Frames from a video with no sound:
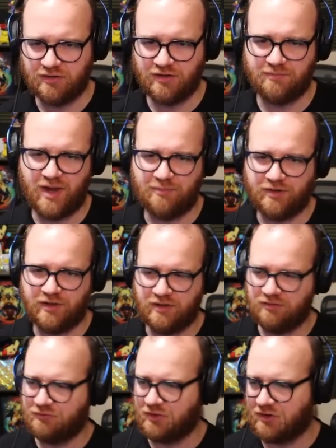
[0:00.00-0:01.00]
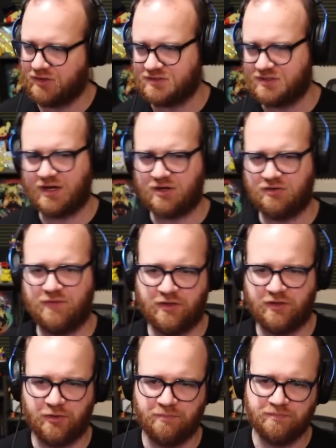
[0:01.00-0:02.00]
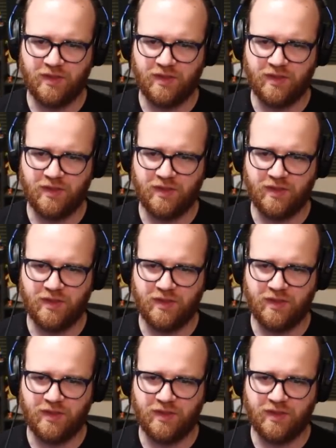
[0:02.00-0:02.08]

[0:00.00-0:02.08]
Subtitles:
Hobgoblin and Invalor is not good value.